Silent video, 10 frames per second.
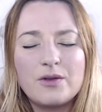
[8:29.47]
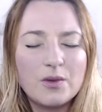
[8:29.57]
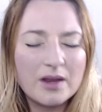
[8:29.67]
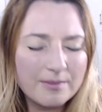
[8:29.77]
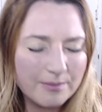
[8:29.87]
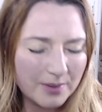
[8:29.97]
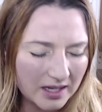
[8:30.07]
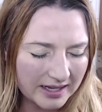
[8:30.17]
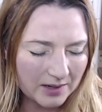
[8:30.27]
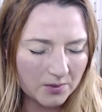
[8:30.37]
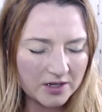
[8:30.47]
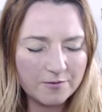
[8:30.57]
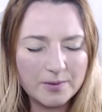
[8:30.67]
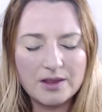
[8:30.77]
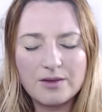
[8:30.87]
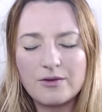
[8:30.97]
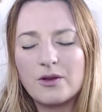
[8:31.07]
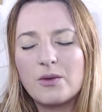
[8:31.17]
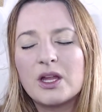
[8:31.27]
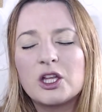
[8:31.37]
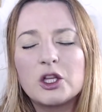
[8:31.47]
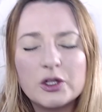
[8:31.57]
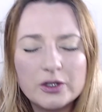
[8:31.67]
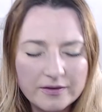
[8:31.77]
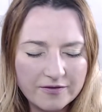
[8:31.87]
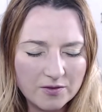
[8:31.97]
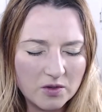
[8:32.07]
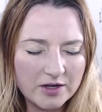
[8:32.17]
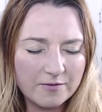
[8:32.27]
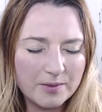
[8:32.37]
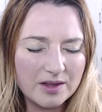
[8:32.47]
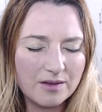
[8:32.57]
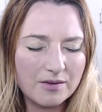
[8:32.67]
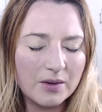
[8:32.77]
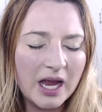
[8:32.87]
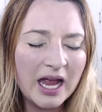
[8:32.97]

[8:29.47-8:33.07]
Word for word: You can embody what you've been through. You can learn from what you've been through.